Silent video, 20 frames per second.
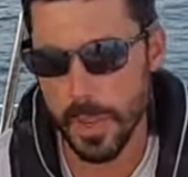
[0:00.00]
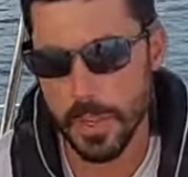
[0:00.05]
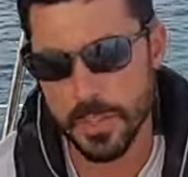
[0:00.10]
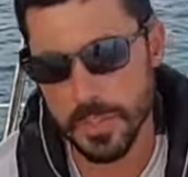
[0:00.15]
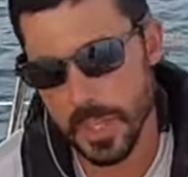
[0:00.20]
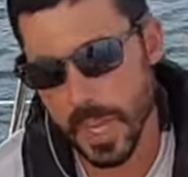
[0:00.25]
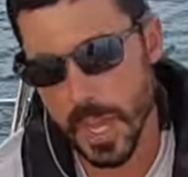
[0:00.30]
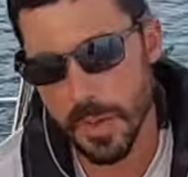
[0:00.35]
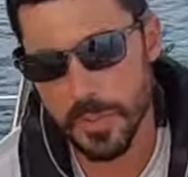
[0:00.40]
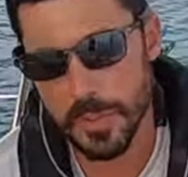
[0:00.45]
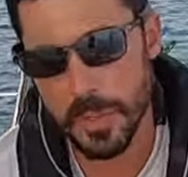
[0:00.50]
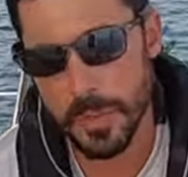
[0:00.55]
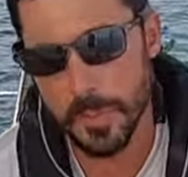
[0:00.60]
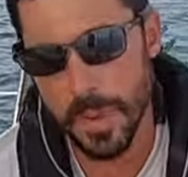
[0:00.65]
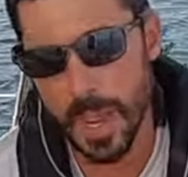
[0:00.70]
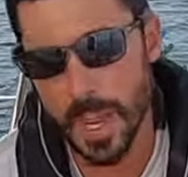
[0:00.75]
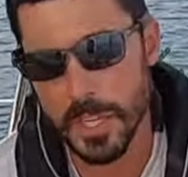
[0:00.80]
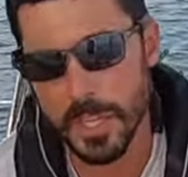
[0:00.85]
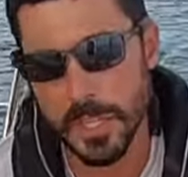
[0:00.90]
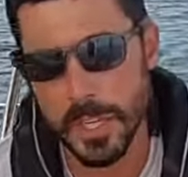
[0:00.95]
Because you have to
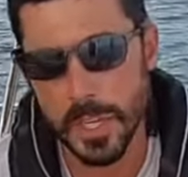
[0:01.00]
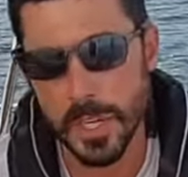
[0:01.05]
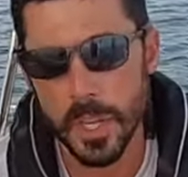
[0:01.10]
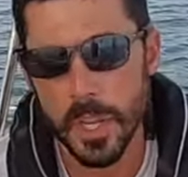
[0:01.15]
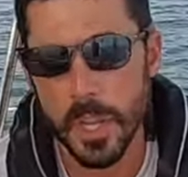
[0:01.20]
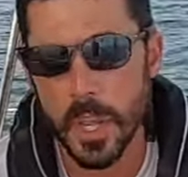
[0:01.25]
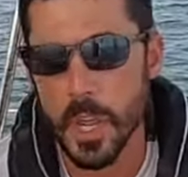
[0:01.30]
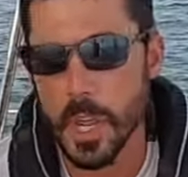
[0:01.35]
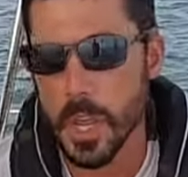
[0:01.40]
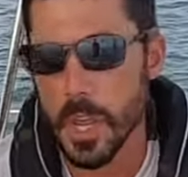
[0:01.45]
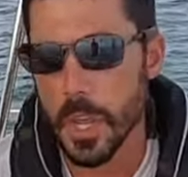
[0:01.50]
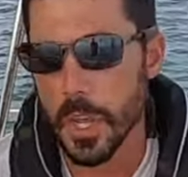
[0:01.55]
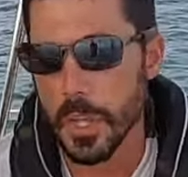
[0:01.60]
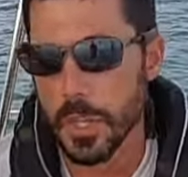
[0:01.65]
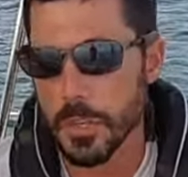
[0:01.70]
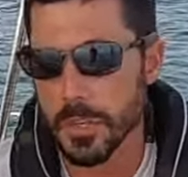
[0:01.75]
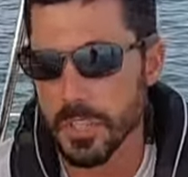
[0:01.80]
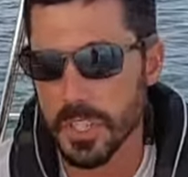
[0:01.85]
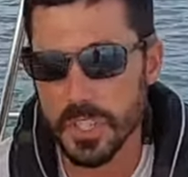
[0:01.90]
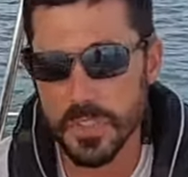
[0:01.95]
imagine
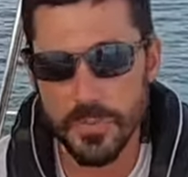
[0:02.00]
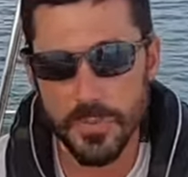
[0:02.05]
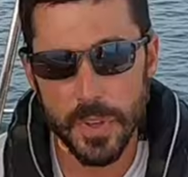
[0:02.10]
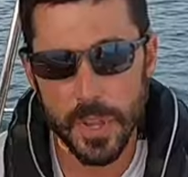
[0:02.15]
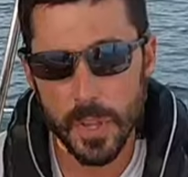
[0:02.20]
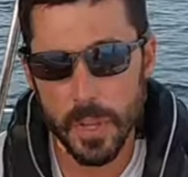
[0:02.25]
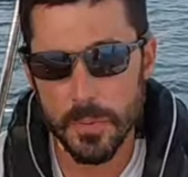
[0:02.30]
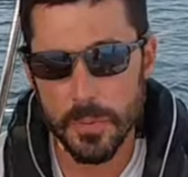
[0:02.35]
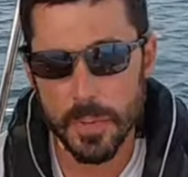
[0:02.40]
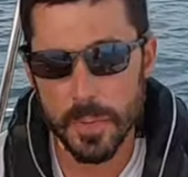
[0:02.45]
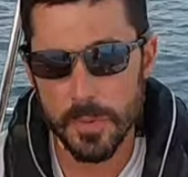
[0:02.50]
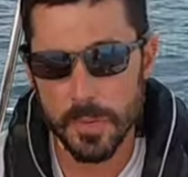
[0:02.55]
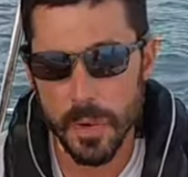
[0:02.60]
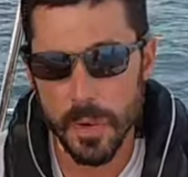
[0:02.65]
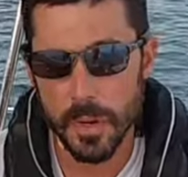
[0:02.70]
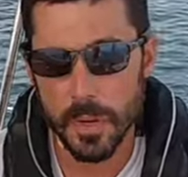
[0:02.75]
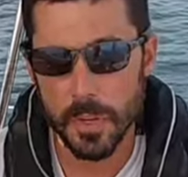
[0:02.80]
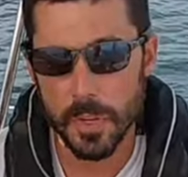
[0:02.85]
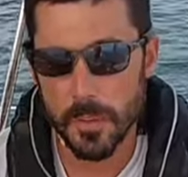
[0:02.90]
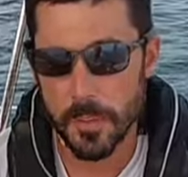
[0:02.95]
you just fell over the
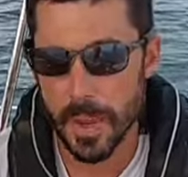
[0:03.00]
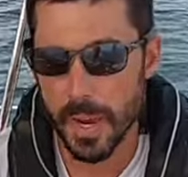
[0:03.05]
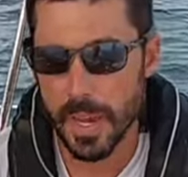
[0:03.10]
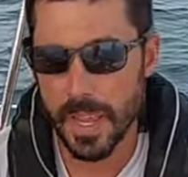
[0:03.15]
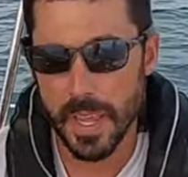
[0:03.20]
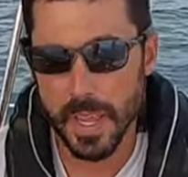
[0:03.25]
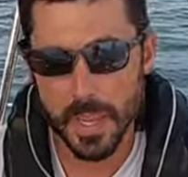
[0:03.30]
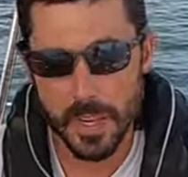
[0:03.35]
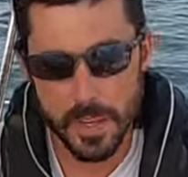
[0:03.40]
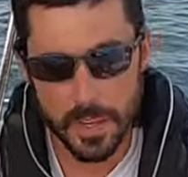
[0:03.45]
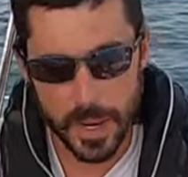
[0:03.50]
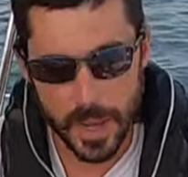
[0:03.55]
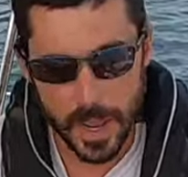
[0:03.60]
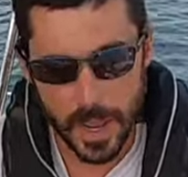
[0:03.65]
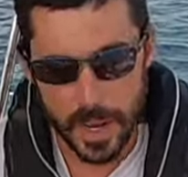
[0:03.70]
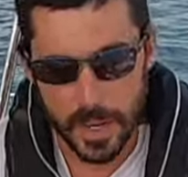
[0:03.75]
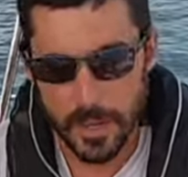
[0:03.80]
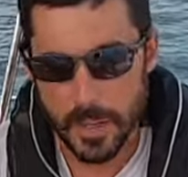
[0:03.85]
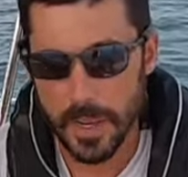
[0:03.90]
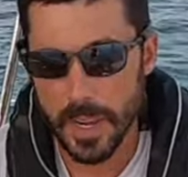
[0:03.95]
boat, you might have hit your
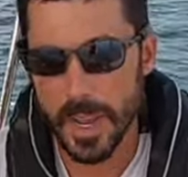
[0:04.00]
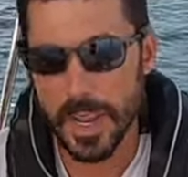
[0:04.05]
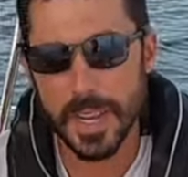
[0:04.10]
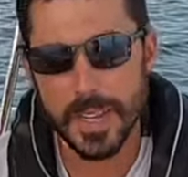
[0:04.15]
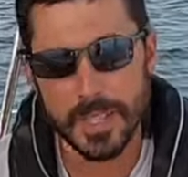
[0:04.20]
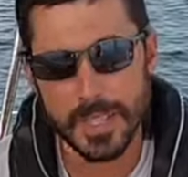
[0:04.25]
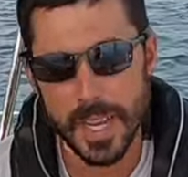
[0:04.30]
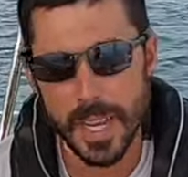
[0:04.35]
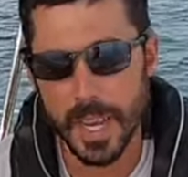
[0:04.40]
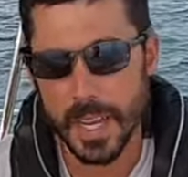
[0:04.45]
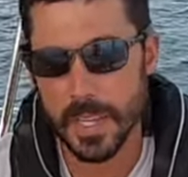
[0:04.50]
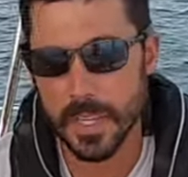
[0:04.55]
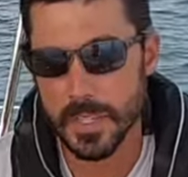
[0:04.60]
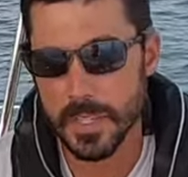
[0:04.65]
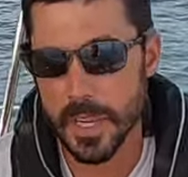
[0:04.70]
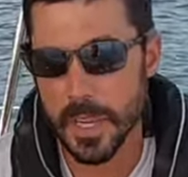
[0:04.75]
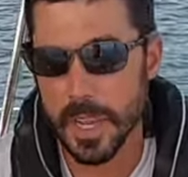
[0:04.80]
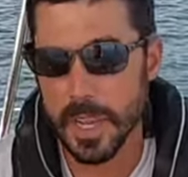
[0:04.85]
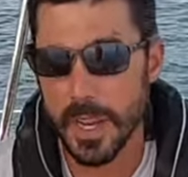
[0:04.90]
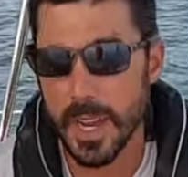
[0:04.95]
head, you're kind of
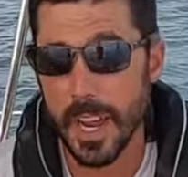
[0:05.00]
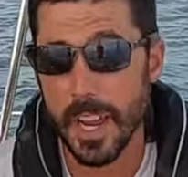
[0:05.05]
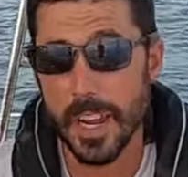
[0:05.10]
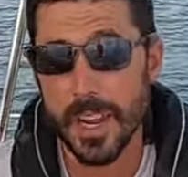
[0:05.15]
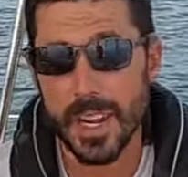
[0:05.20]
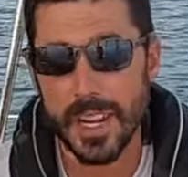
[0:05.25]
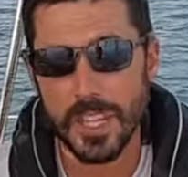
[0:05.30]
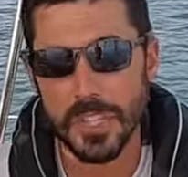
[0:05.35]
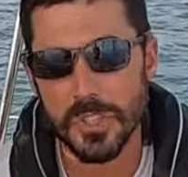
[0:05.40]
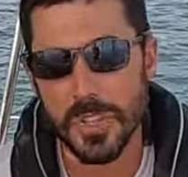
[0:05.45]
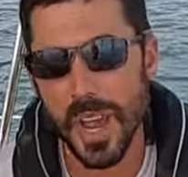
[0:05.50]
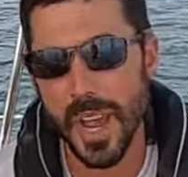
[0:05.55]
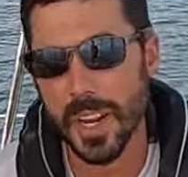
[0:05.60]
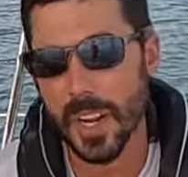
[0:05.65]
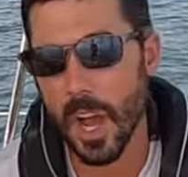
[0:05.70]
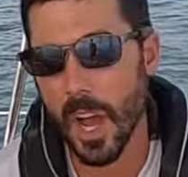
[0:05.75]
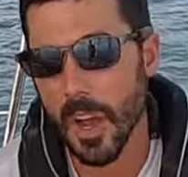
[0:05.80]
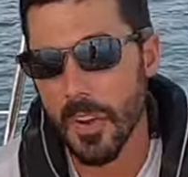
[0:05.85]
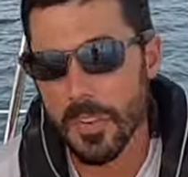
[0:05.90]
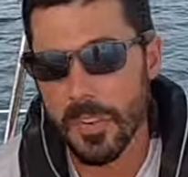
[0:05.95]
dazed, now you're getting
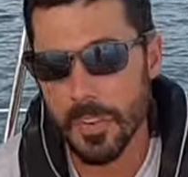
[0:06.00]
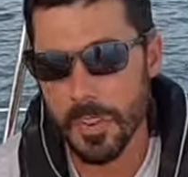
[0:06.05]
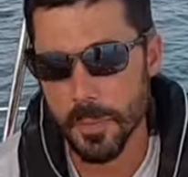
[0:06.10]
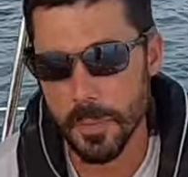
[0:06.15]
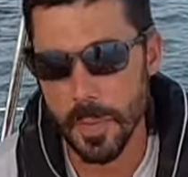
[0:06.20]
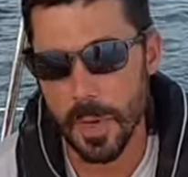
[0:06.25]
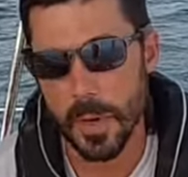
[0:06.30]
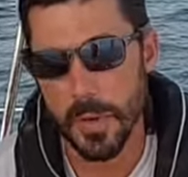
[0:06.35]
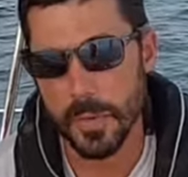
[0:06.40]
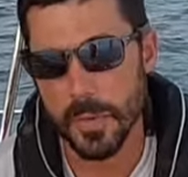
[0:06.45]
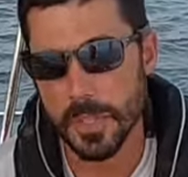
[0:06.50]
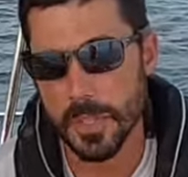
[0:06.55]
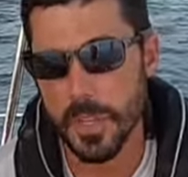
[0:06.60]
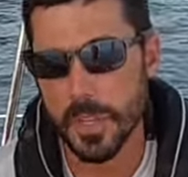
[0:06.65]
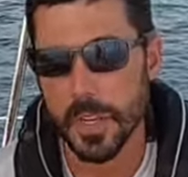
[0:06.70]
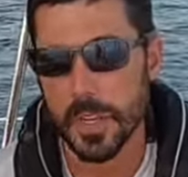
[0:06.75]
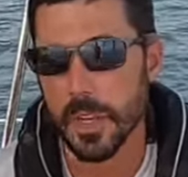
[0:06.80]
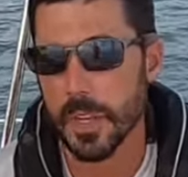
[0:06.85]
dragged under the boat,